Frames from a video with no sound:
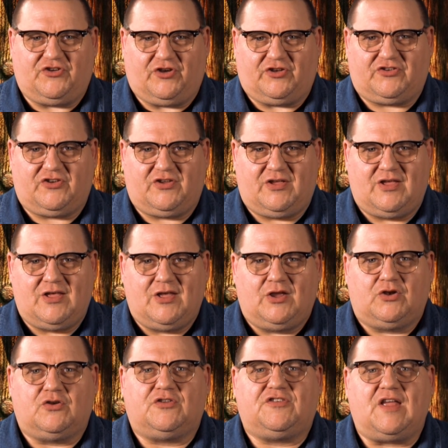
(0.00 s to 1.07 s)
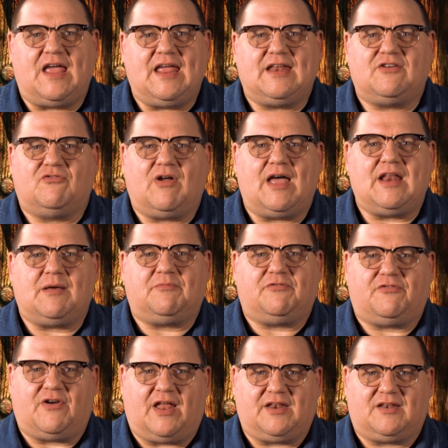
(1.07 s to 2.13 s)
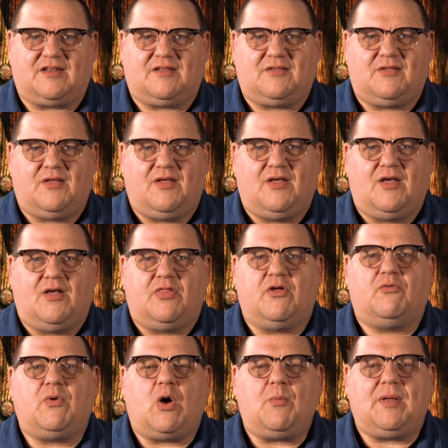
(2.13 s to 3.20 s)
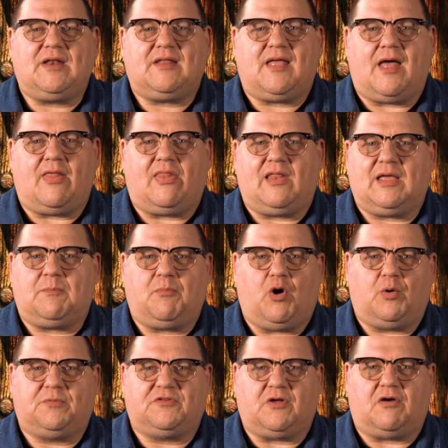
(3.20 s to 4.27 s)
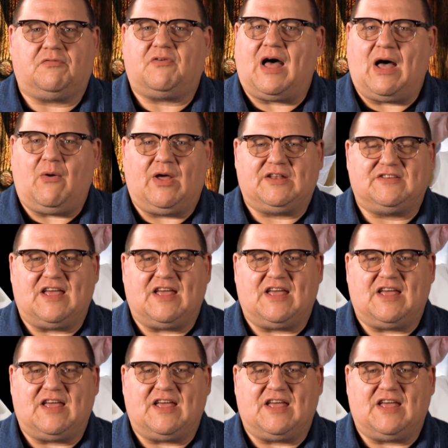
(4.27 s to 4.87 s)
Church. To say it right up front, the Roman Catholic popes of our